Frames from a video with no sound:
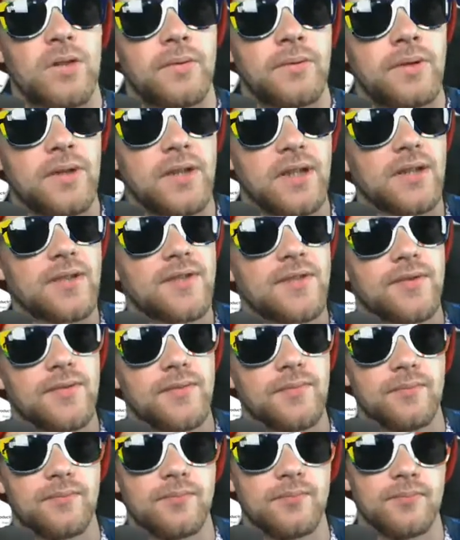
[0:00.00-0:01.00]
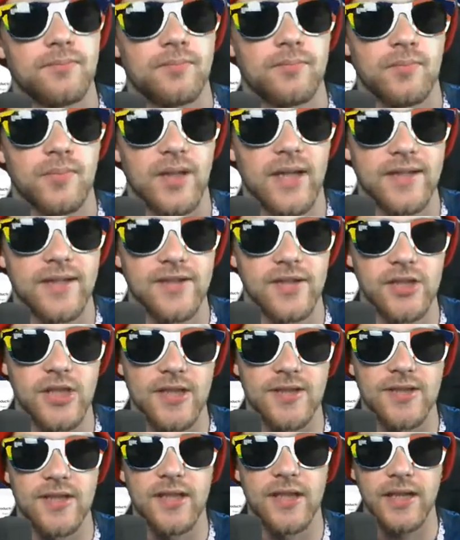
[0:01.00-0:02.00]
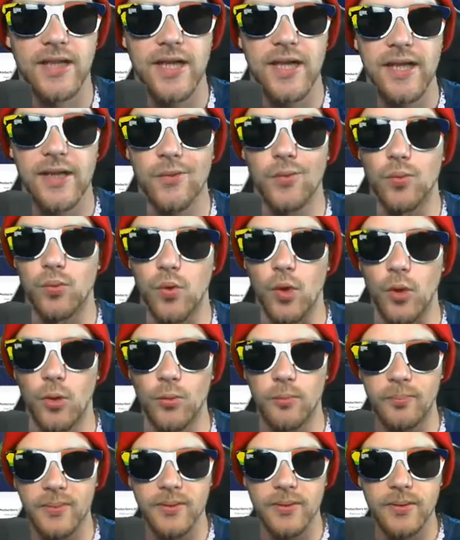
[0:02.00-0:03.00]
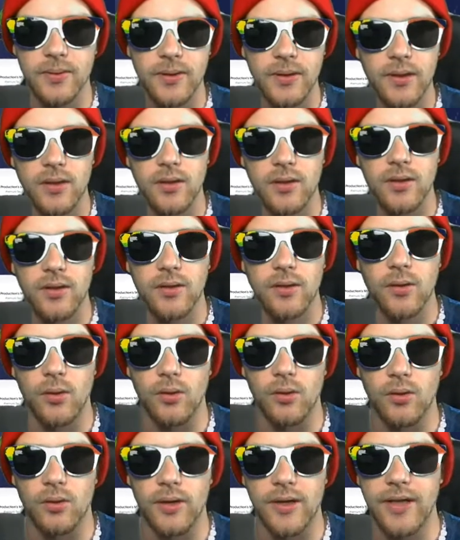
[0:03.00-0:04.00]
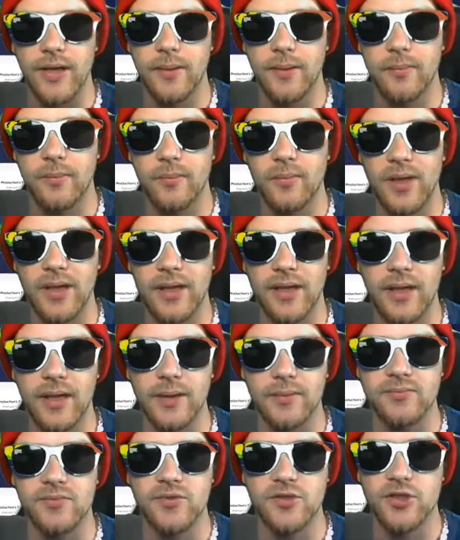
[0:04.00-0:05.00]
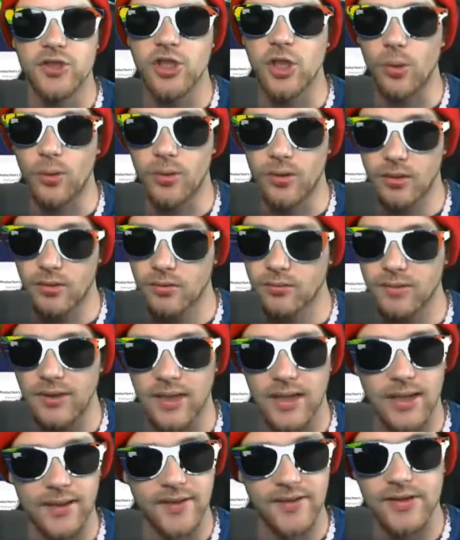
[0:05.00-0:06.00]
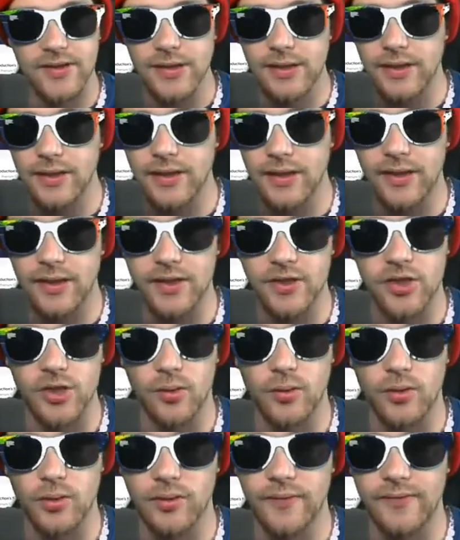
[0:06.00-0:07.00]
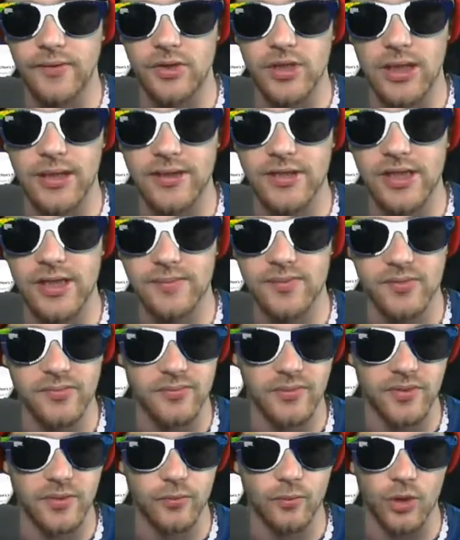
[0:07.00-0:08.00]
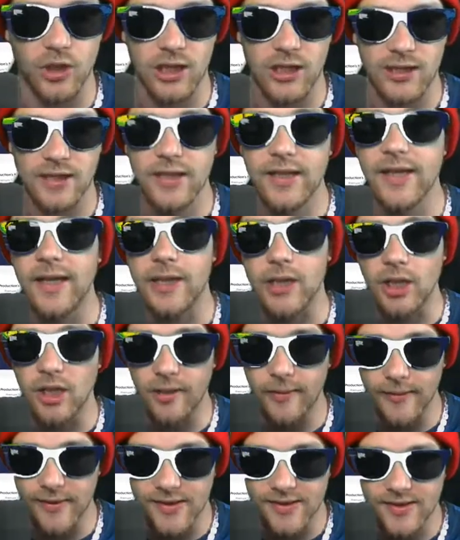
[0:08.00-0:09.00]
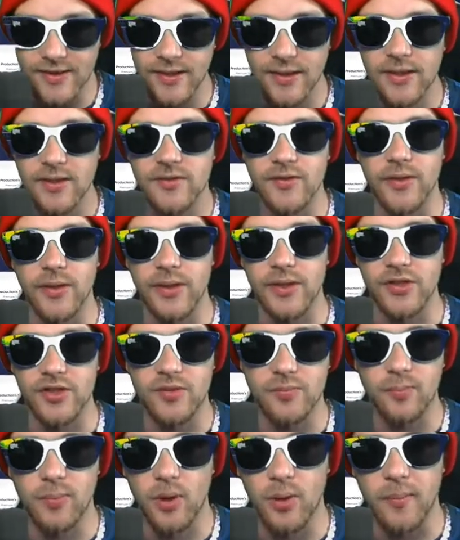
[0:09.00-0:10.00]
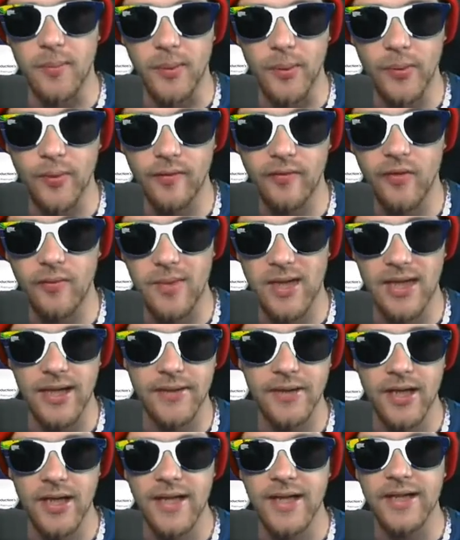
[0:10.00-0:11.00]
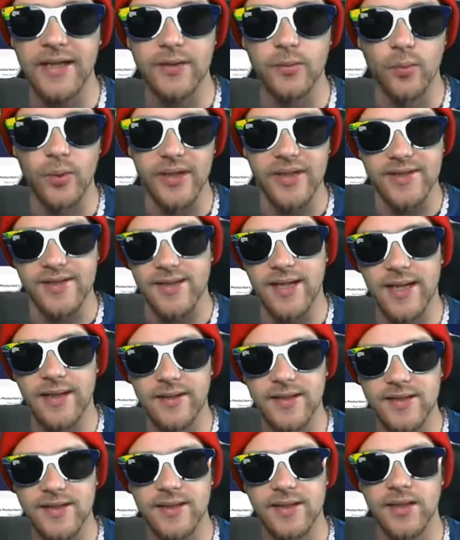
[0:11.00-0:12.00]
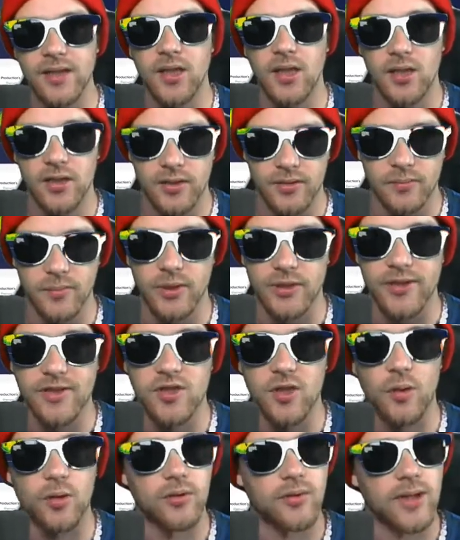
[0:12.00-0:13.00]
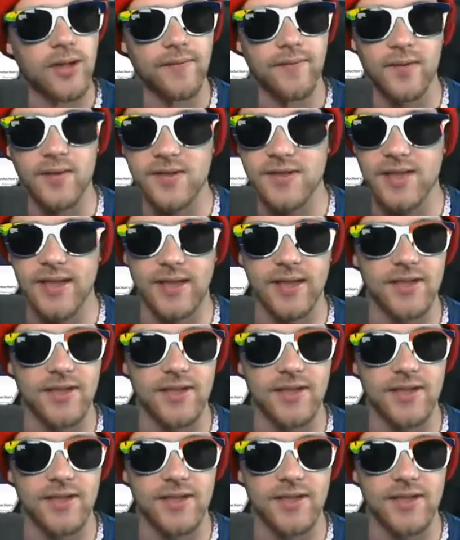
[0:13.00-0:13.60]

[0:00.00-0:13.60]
Yes, I suggest getting a rope or a choker. Honestly, getting a choker if you're trying to teach him to walk, and a harness so you can put both of them on, and when he's not listening, put the choker on for a second